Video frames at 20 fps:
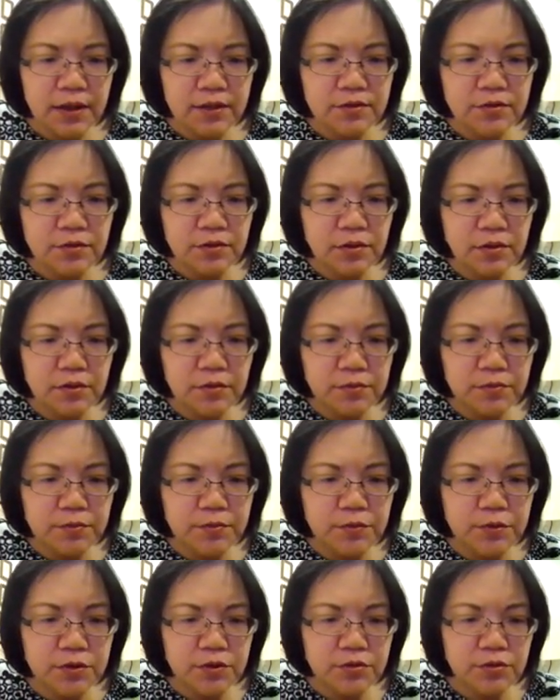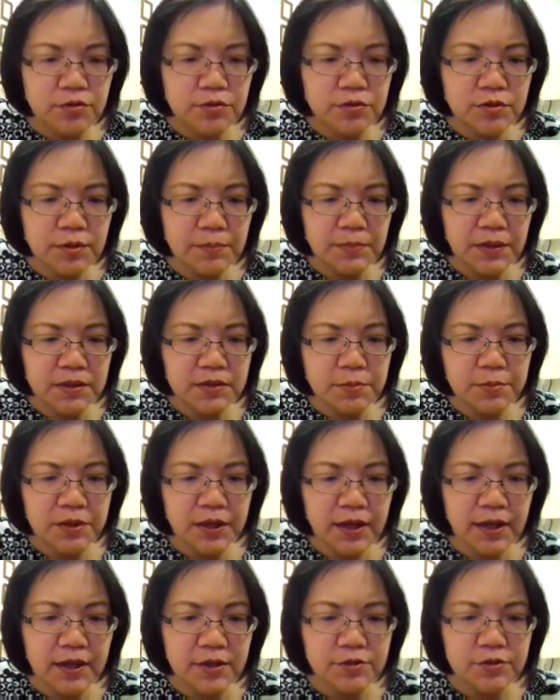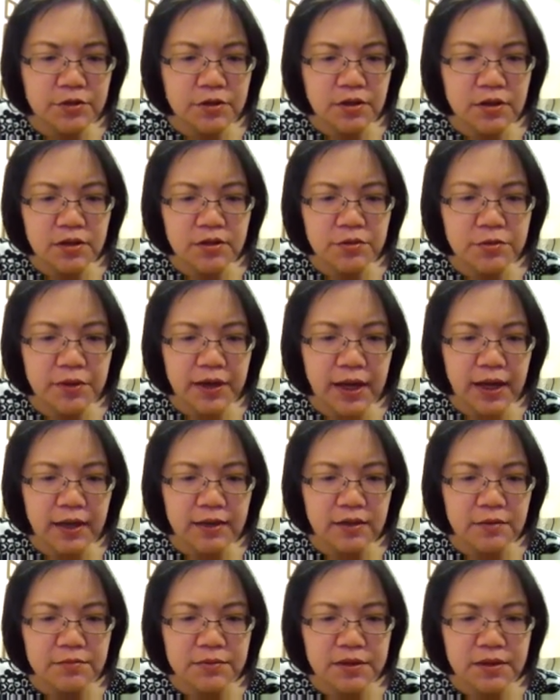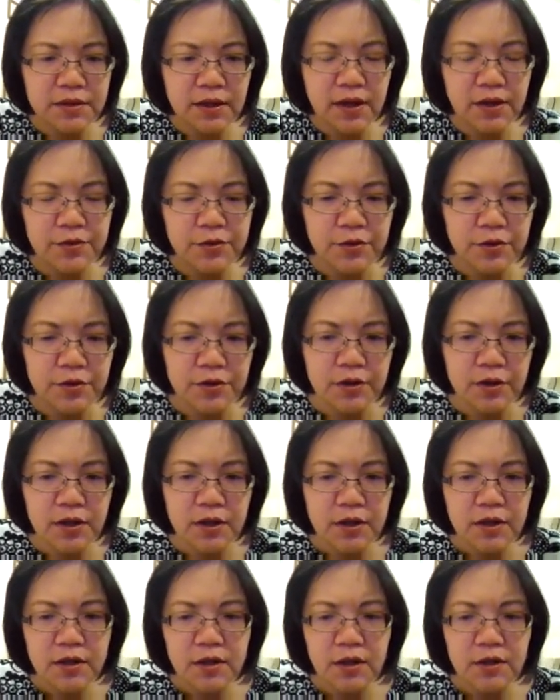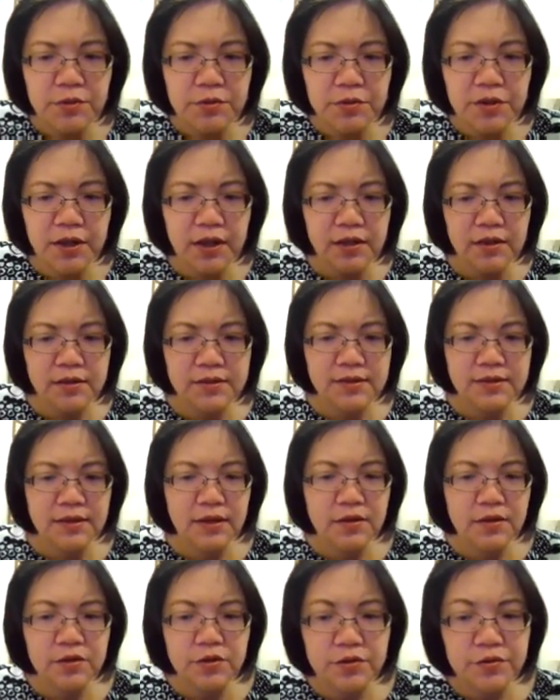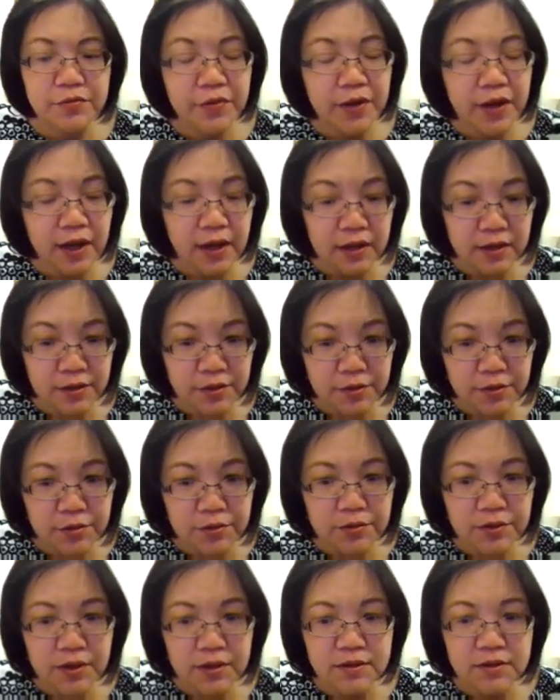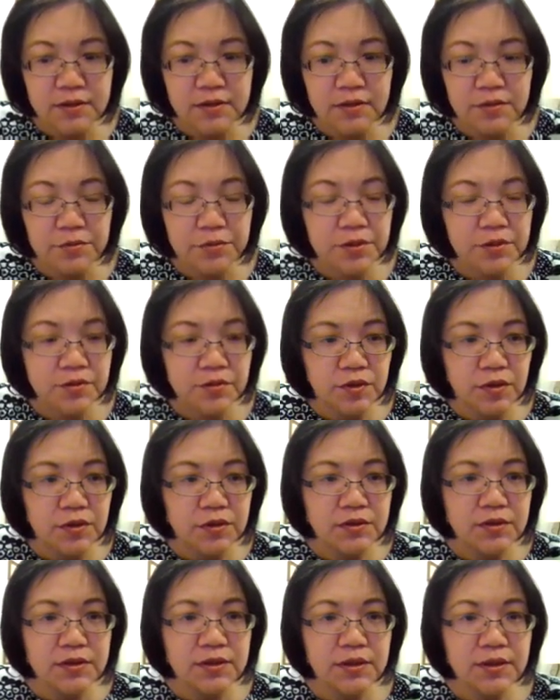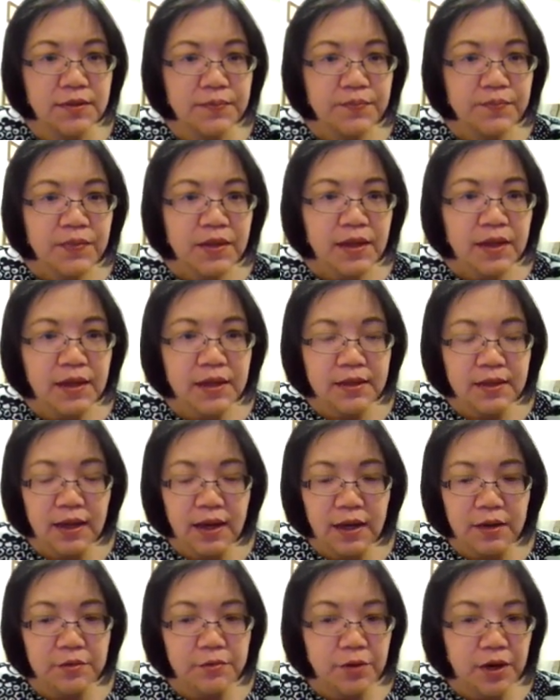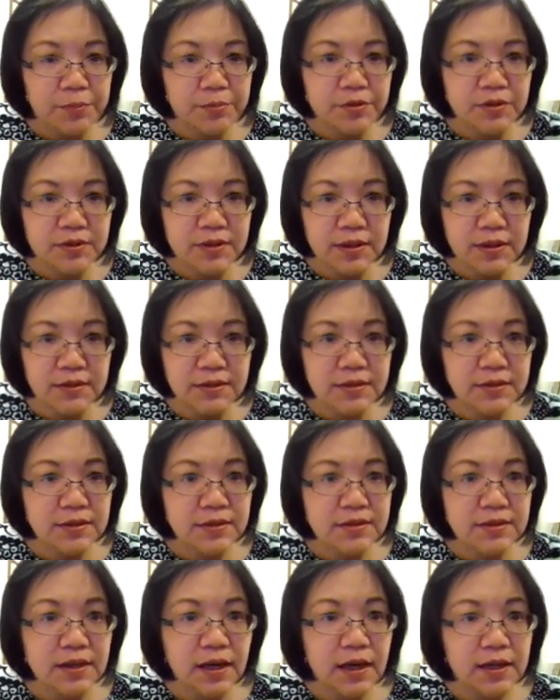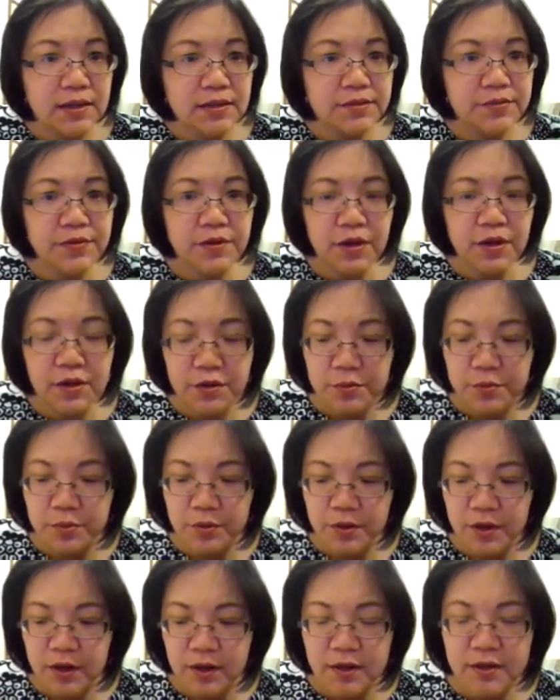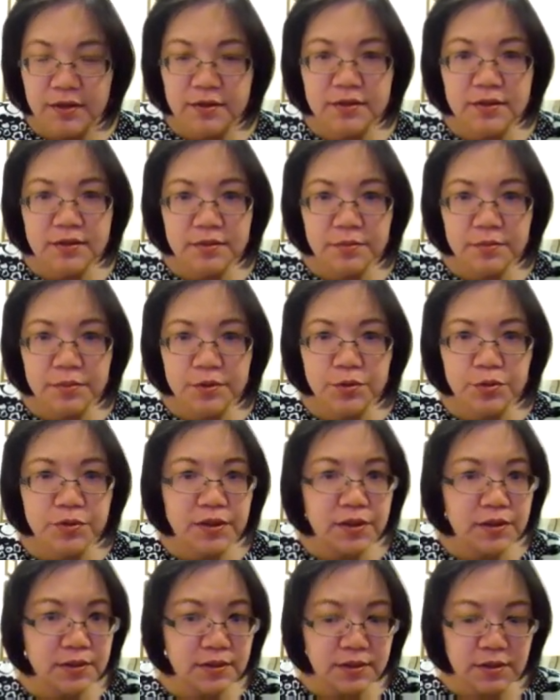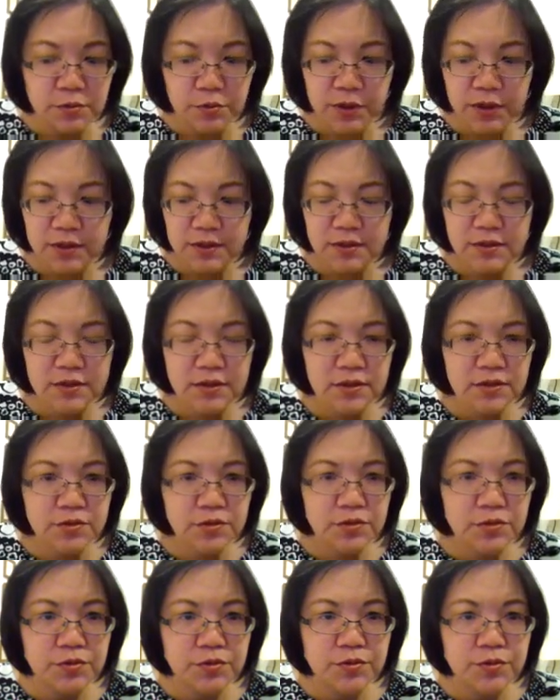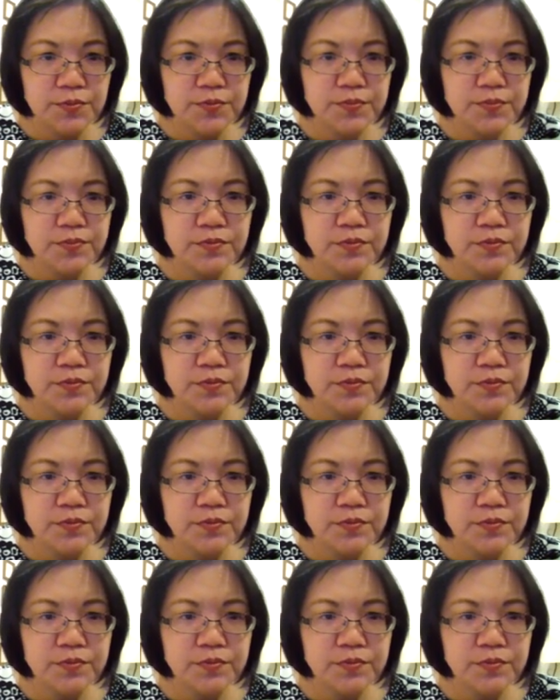Okay, so you would do the multiplication, you will add them together, and you will get a scalar value. That's the result. And that represents the size of the inner product between D1 and D2.